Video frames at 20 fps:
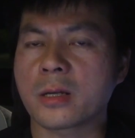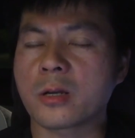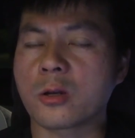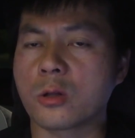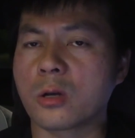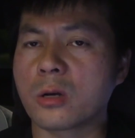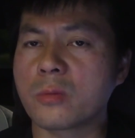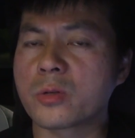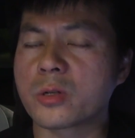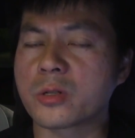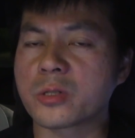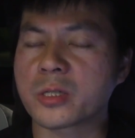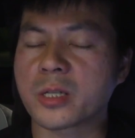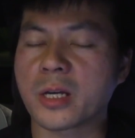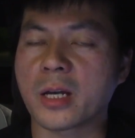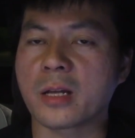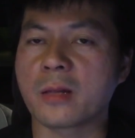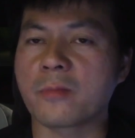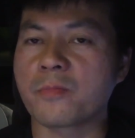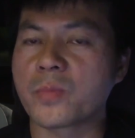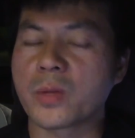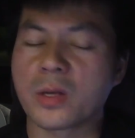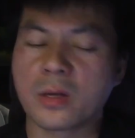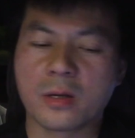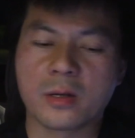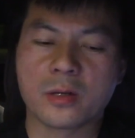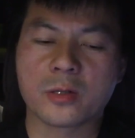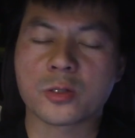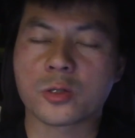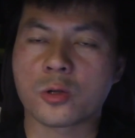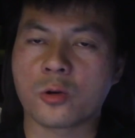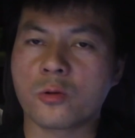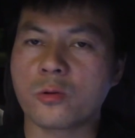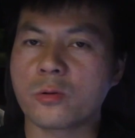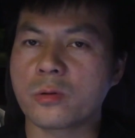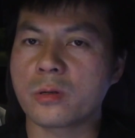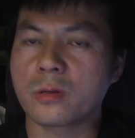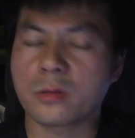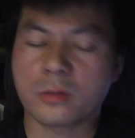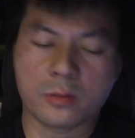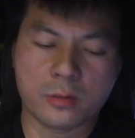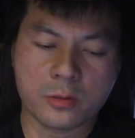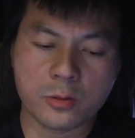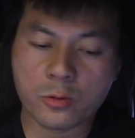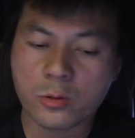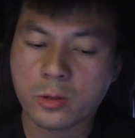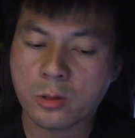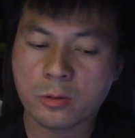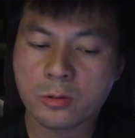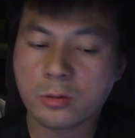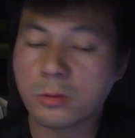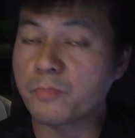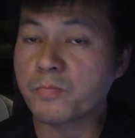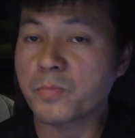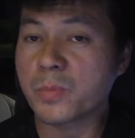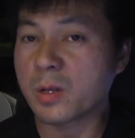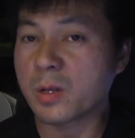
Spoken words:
kilometer scale. So you could,